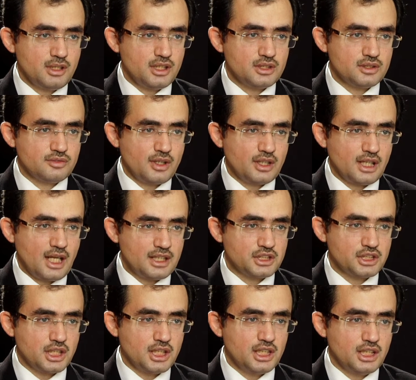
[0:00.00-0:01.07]
means,
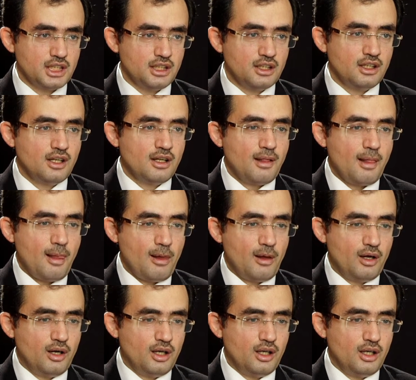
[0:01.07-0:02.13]
financially,
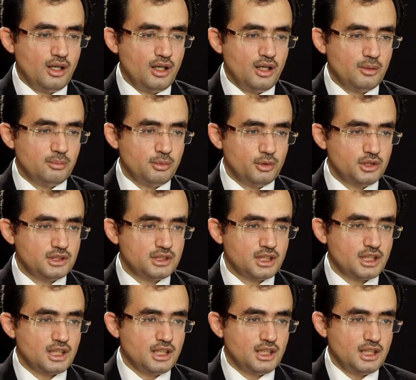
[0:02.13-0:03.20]

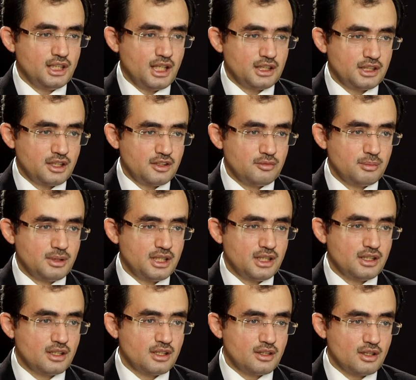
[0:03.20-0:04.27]
politically, and give
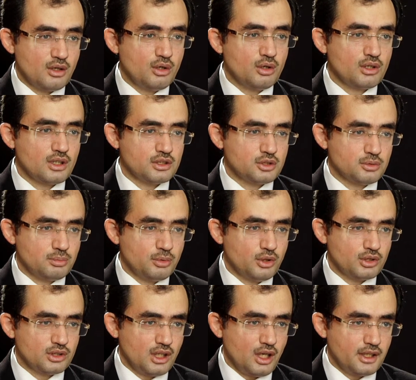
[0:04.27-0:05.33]
me the oral
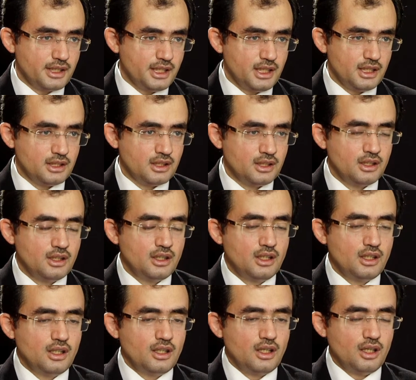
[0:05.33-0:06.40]
support I need
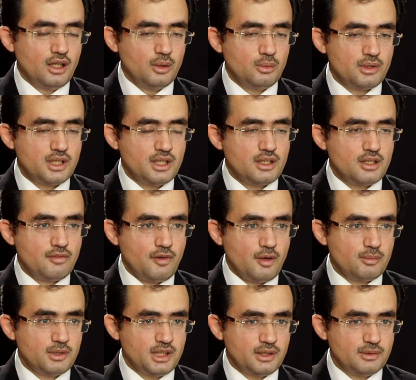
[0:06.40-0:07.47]
within the
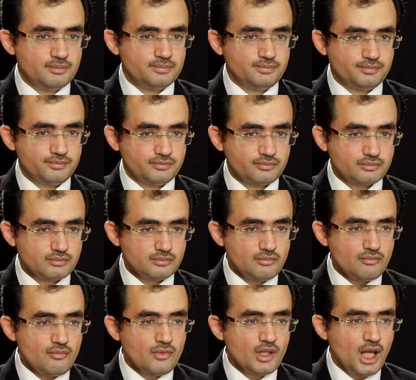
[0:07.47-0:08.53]
family.
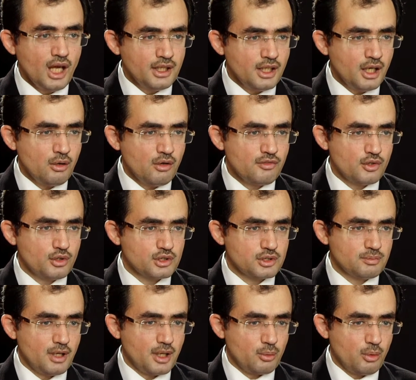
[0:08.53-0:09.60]
And now, of
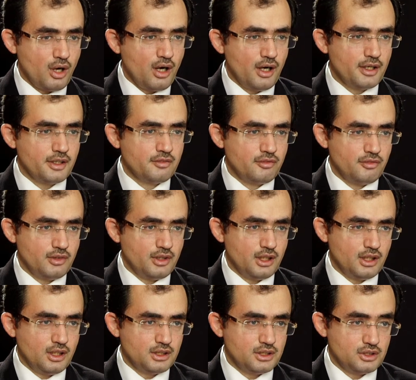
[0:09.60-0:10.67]
course, my wife
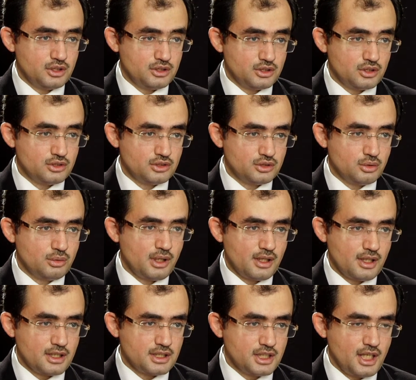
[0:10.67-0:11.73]
is
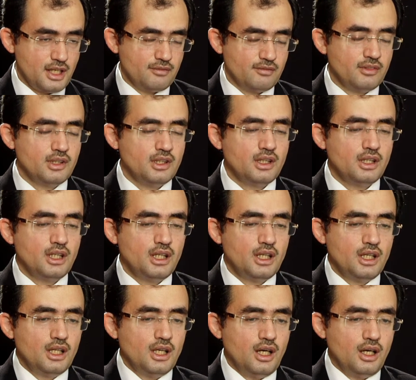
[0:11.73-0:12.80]
doing the same.
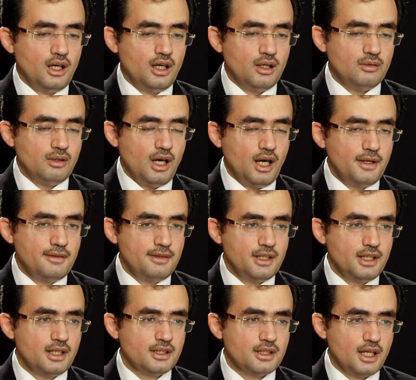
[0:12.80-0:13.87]
I
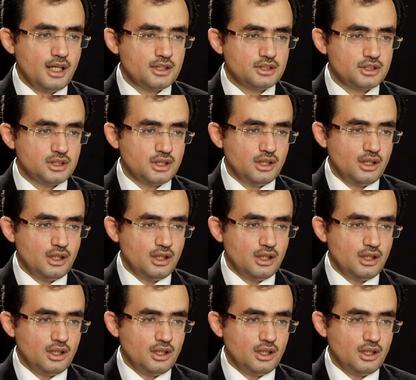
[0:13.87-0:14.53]
think that